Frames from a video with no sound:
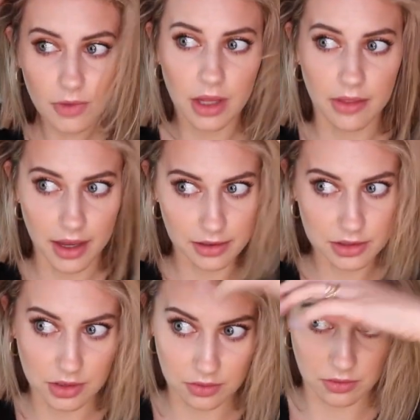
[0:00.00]
and then
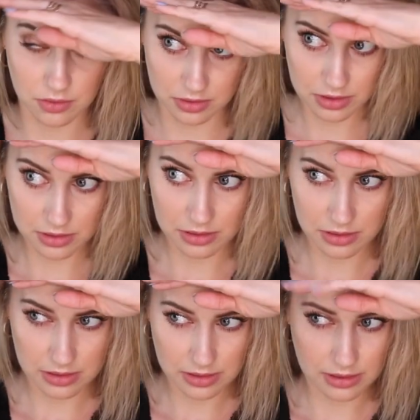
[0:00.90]
do
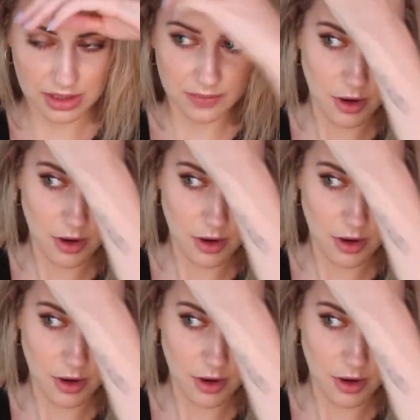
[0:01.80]
this